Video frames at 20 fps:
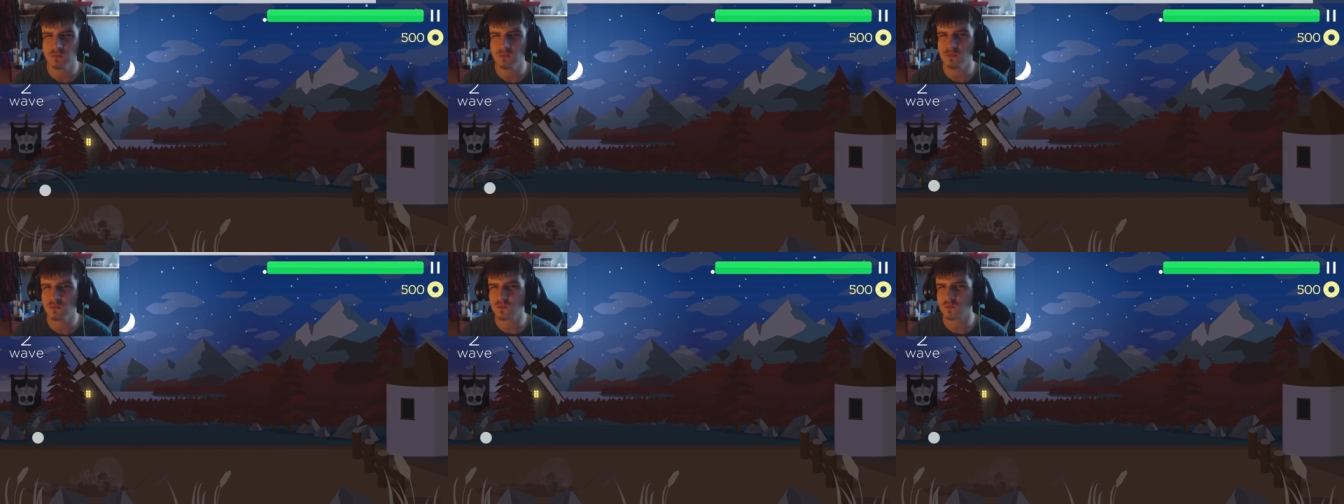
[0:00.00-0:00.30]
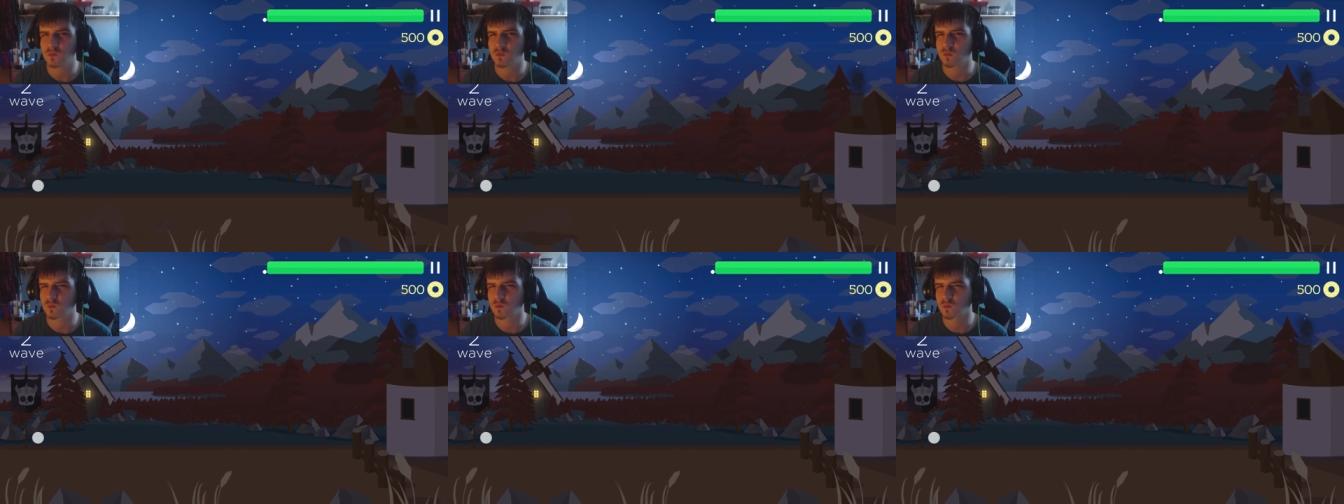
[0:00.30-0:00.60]

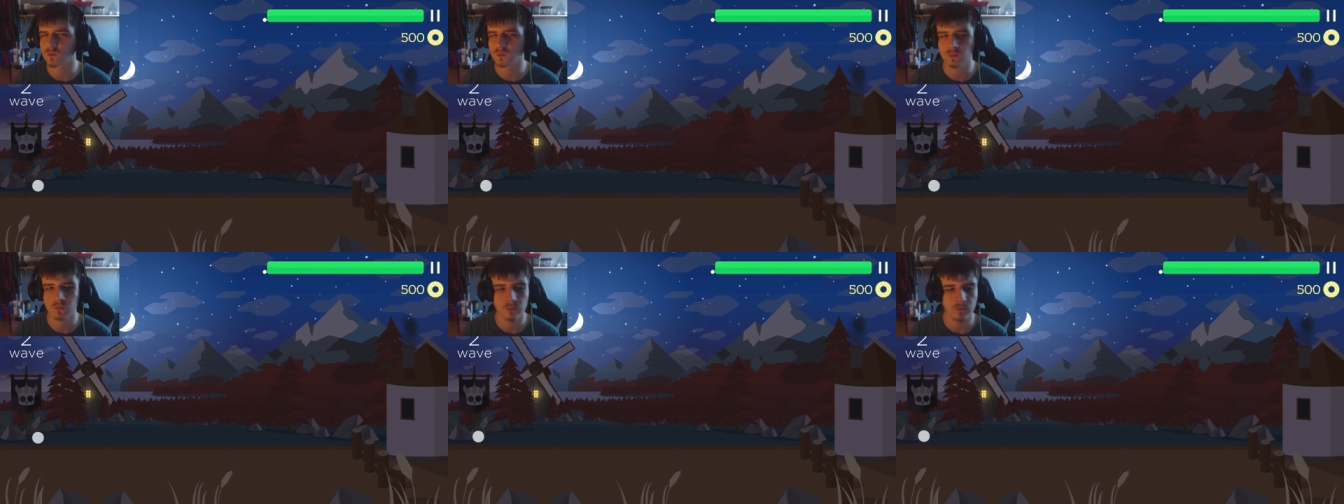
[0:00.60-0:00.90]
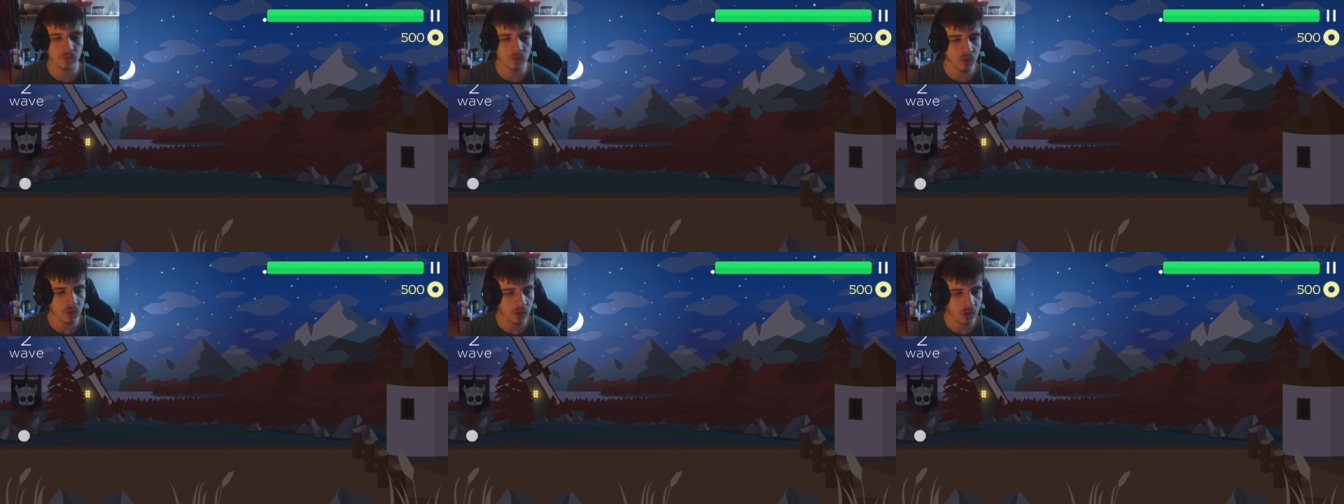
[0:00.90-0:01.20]
Hmm.
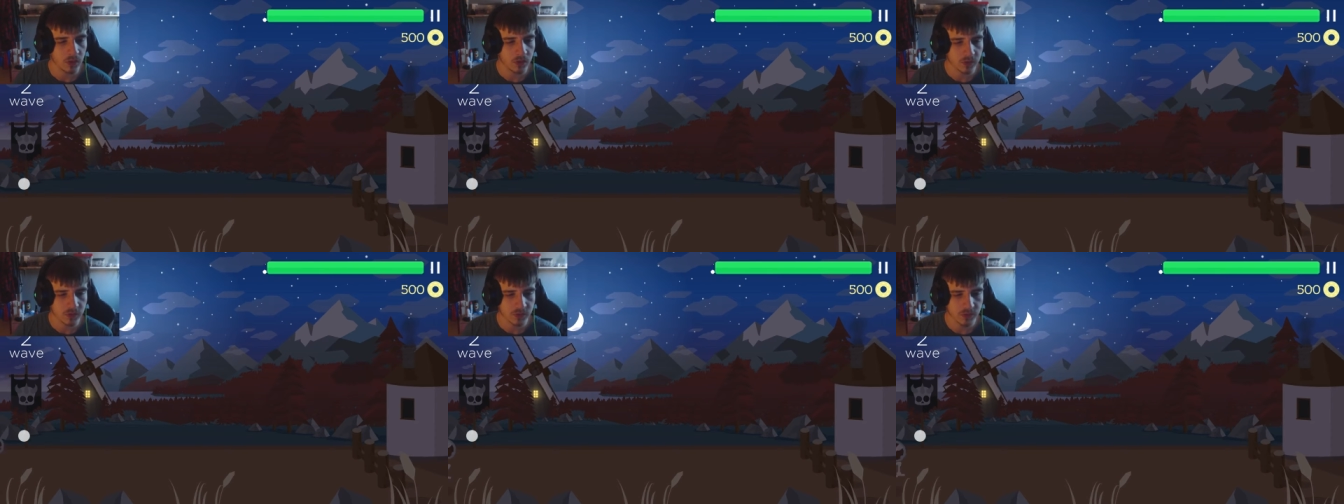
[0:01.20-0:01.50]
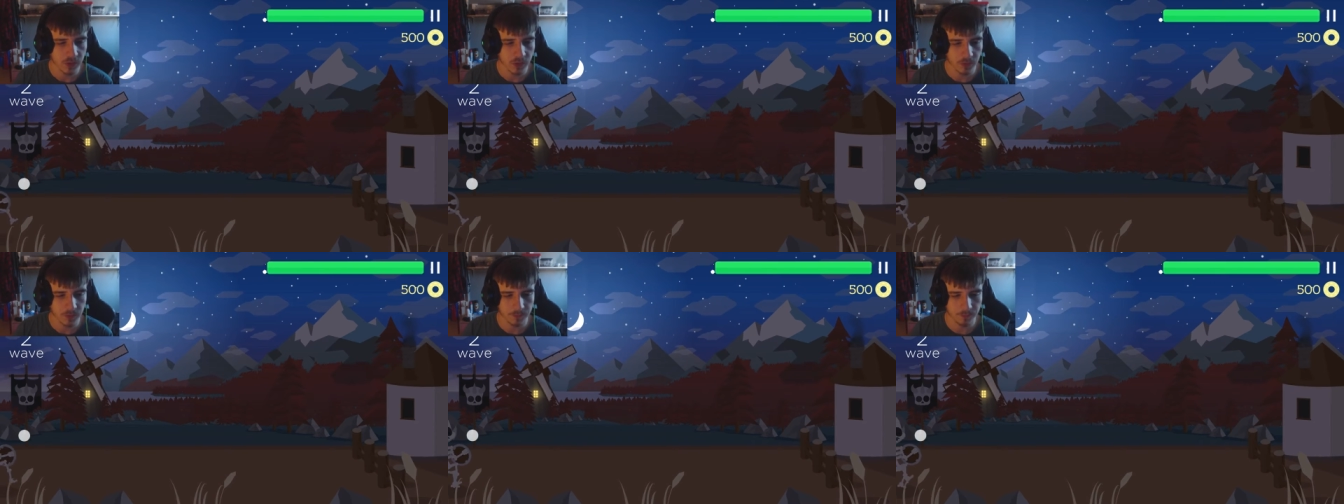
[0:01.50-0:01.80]

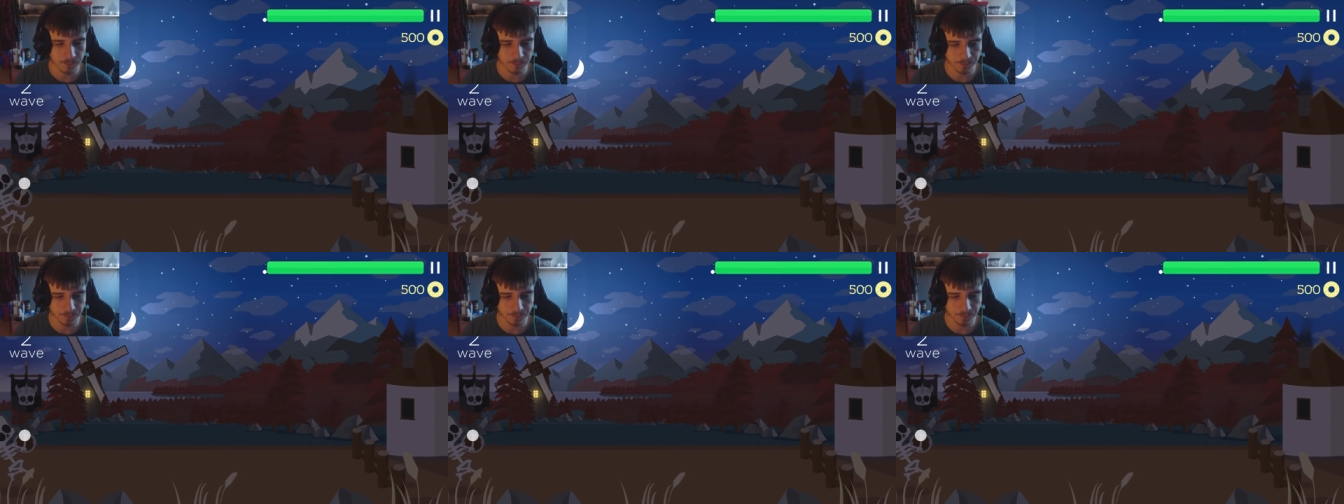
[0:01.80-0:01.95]
So,